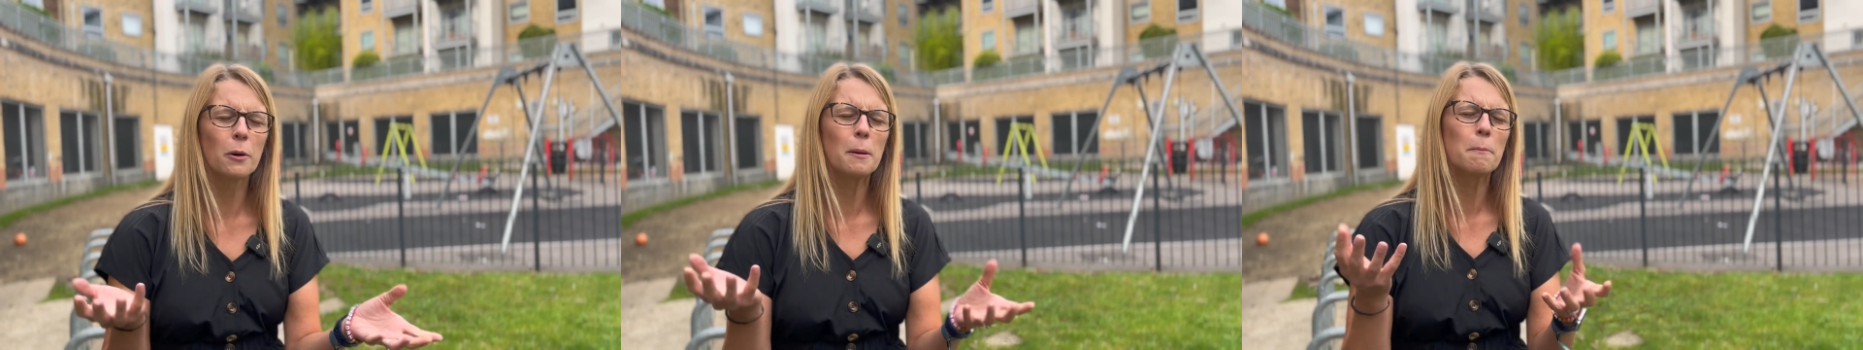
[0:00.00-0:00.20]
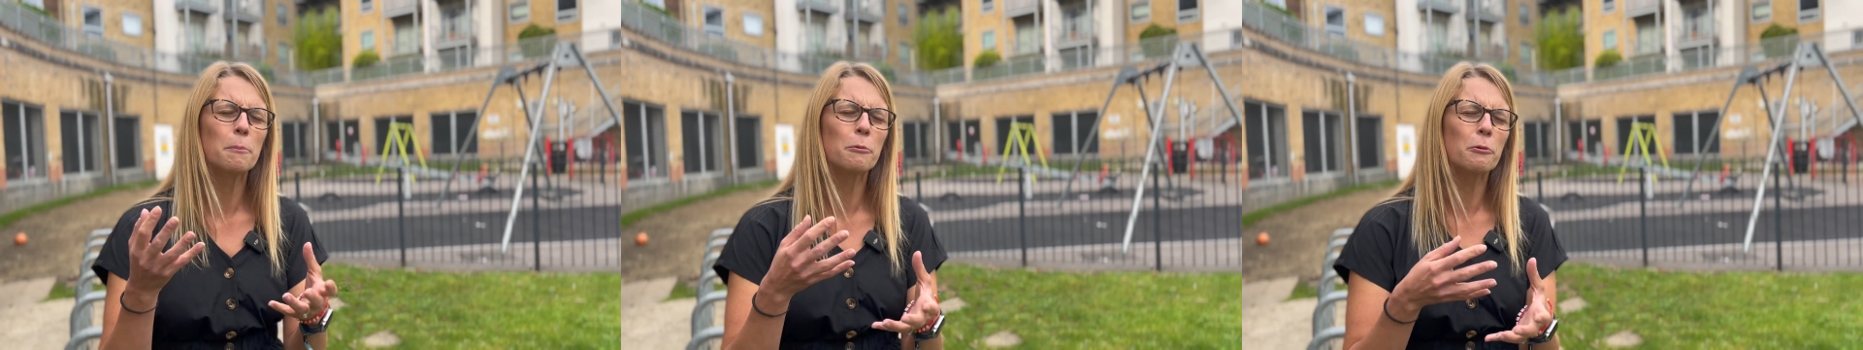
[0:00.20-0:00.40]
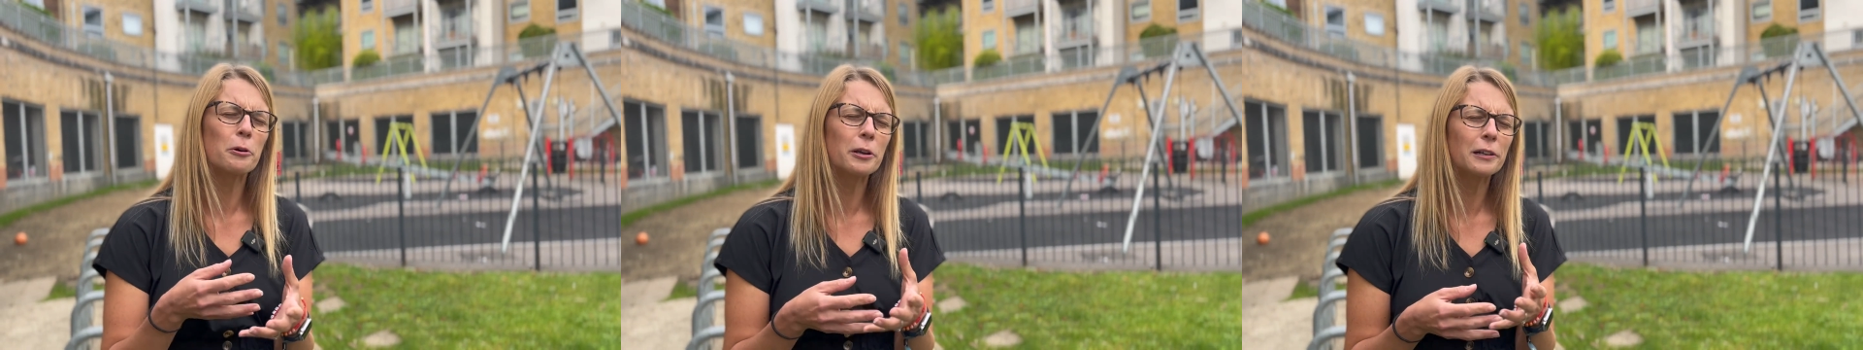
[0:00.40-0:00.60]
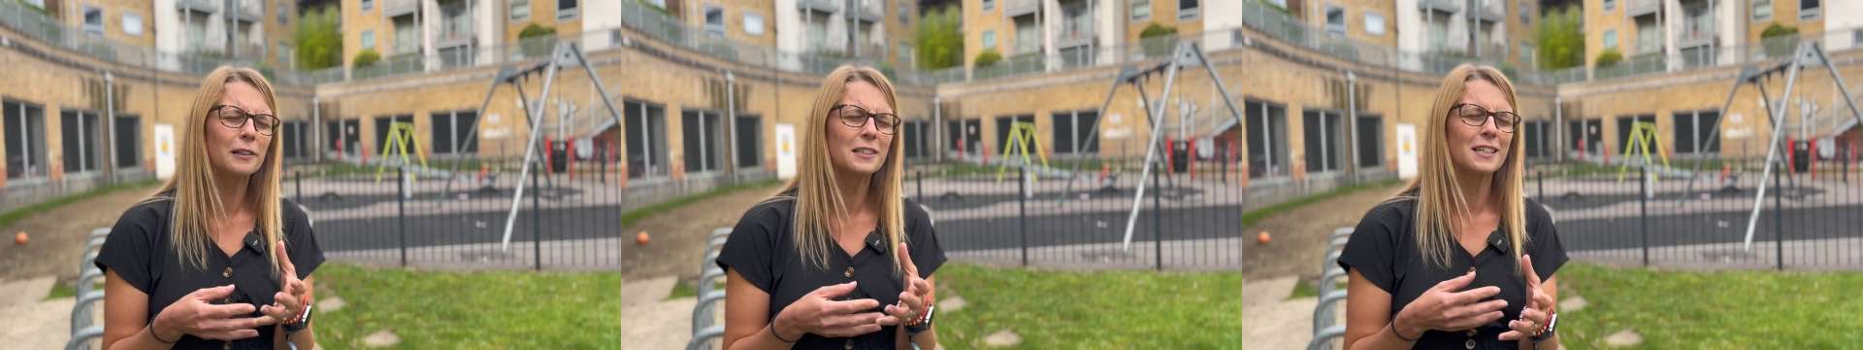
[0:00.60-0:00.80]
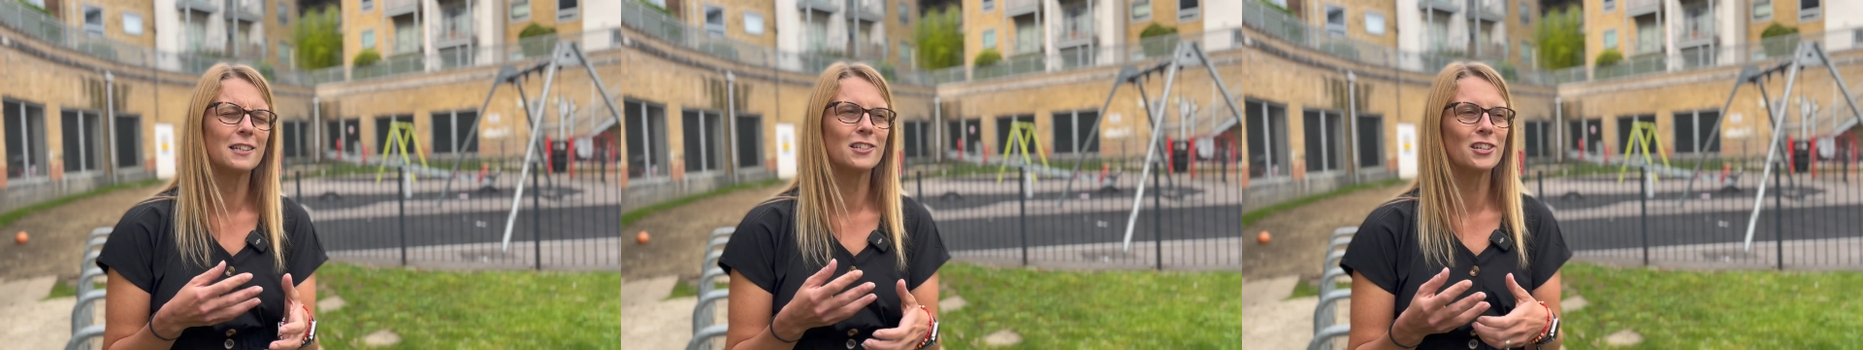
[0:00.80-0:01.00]

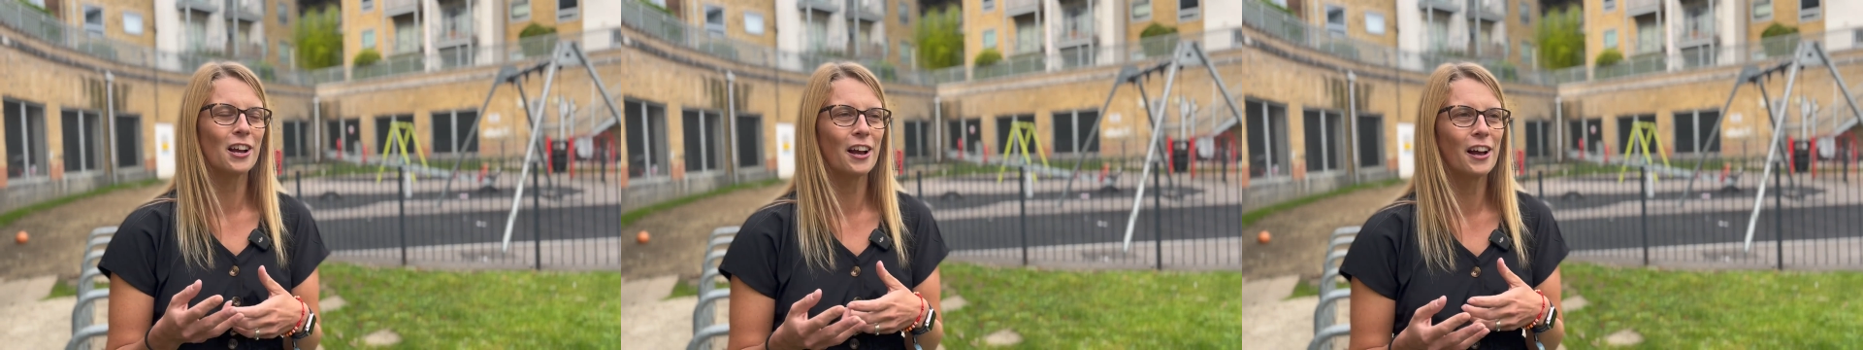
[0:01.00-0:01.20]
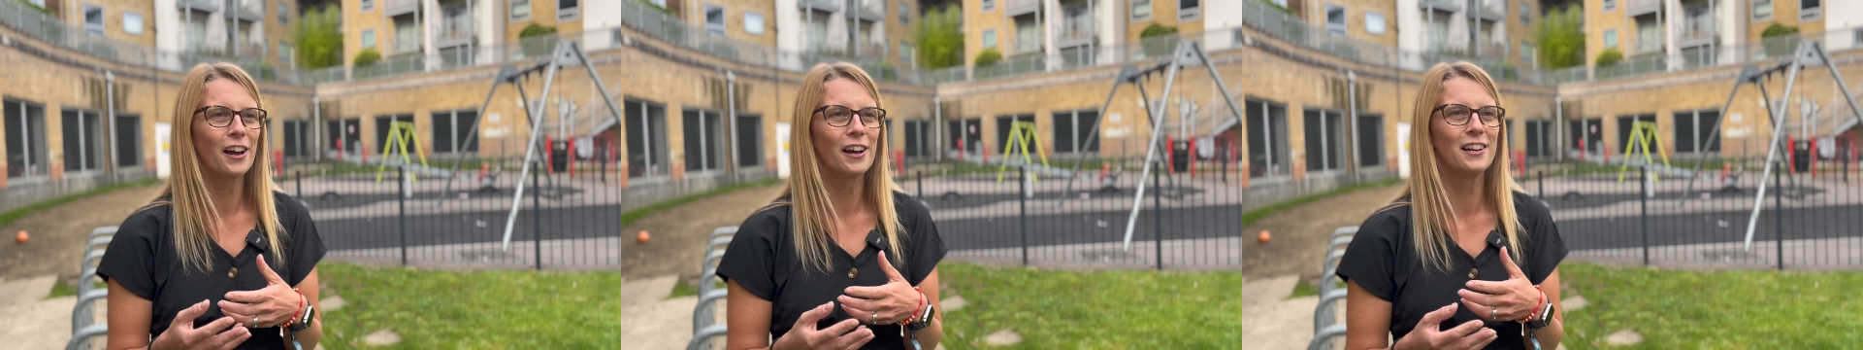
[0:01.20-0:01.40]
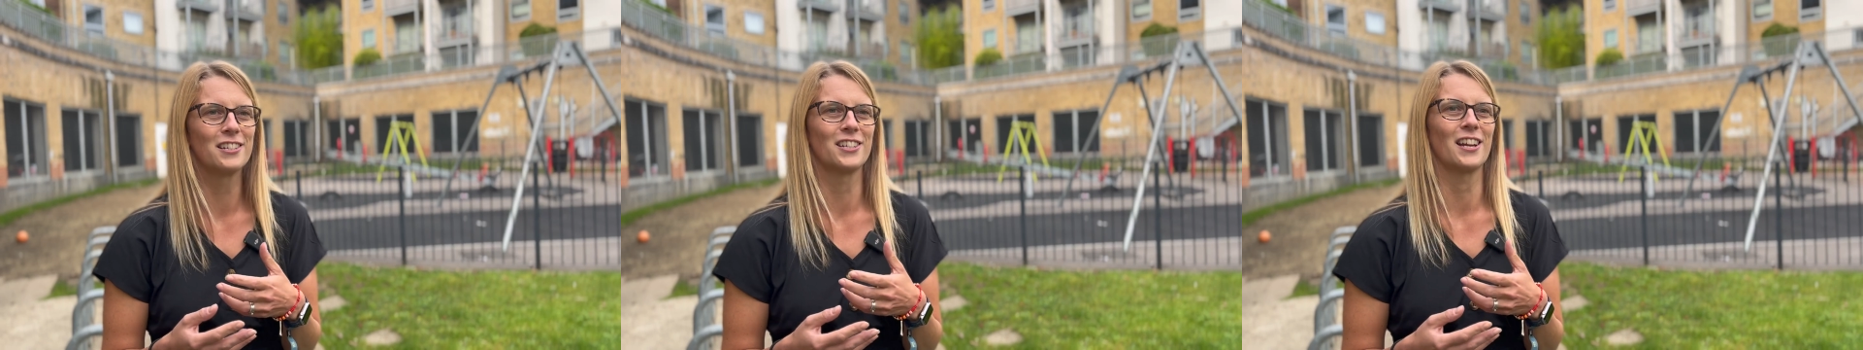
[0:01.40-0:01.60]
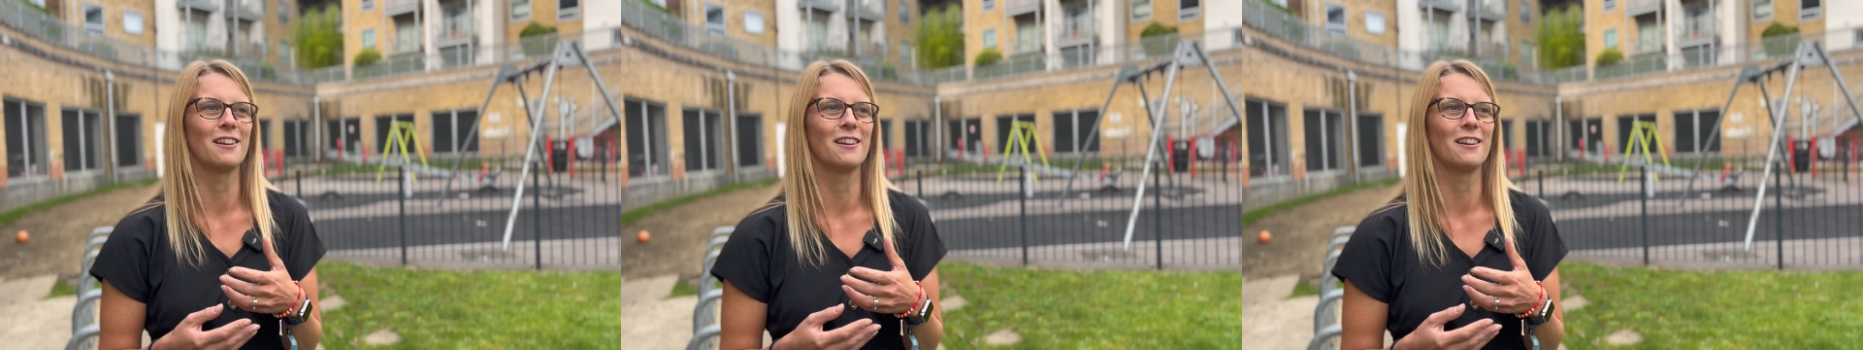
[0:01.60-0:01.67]
embroiled in church,